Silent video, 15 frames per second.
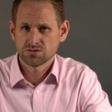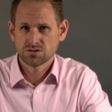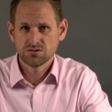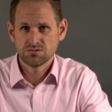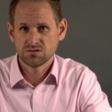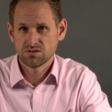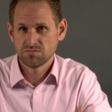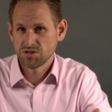So
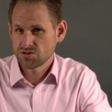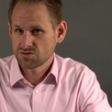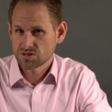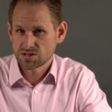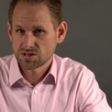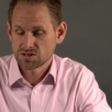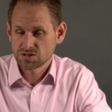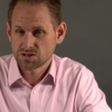I'm
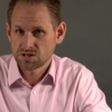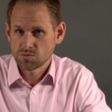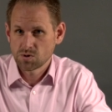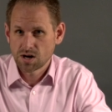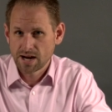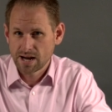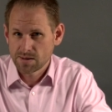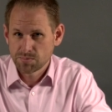interested to see
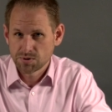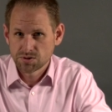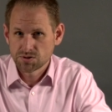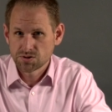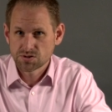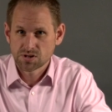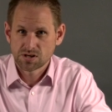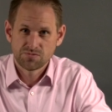what
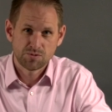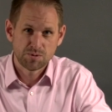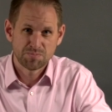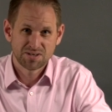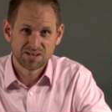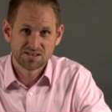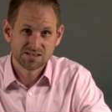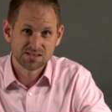happens if we
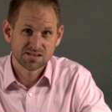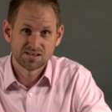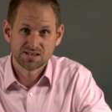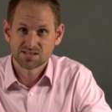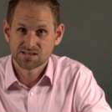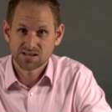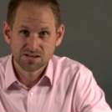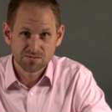plug
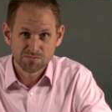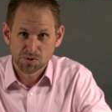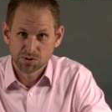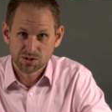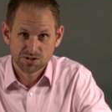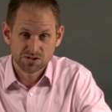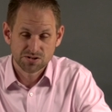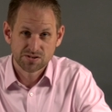a second
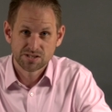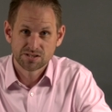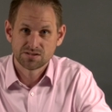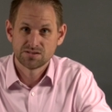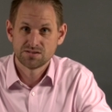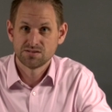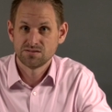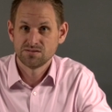monitor
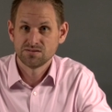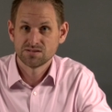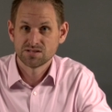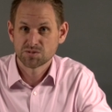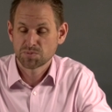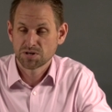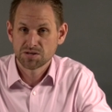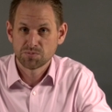into
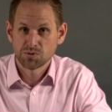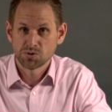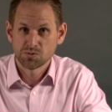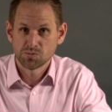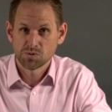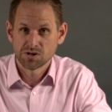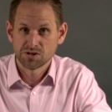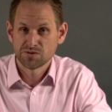
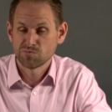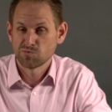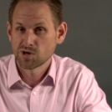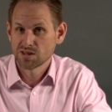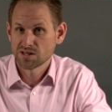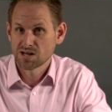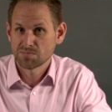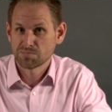DisplayPort one and
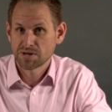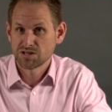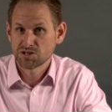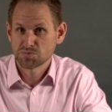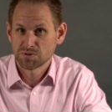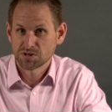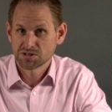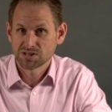run that
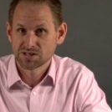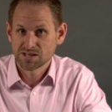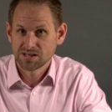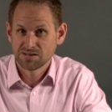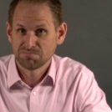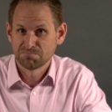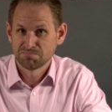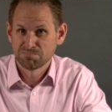benchmark
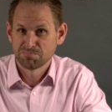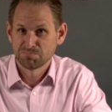again.